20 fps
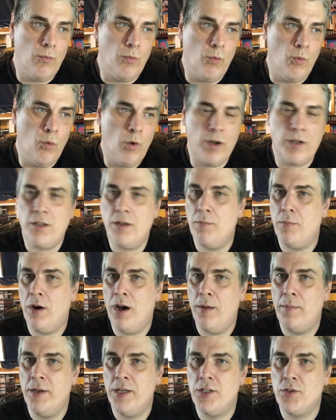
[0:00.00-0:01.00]
what did
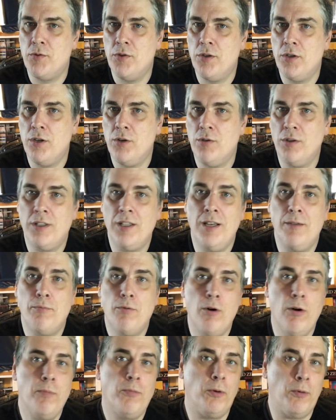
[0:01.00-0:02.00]
Bob Ezrin do with Deep
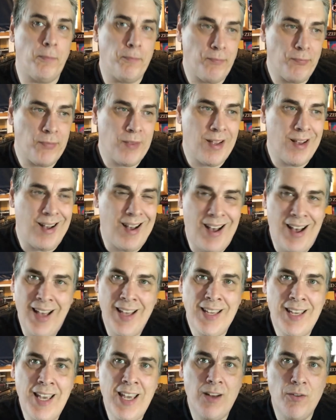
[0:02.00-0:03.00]
Purple? I
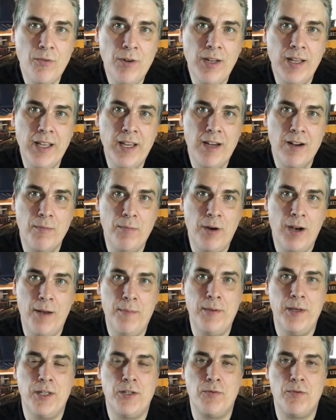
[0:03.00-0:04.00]
can't really hear
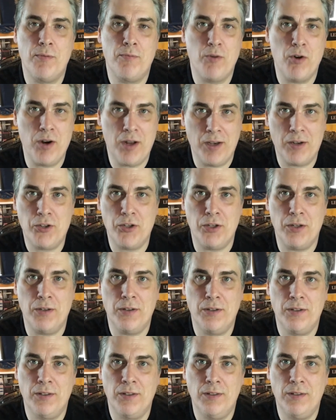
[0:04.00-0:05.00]
Bob Ezrin production
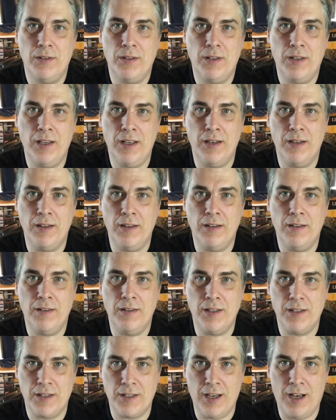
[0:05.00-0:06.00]
in
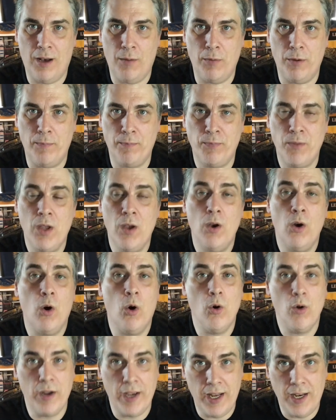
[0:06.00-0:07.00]
this album
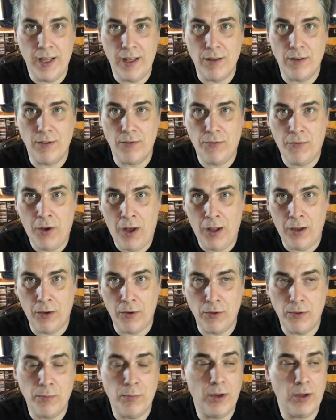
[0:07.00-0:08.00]
or any that
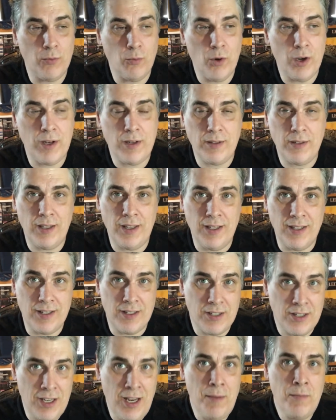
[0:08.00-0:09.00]
followed. But what it
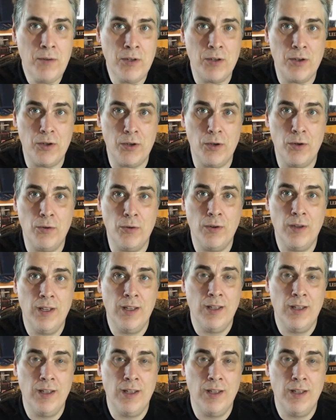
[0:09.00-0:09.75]
seemed to do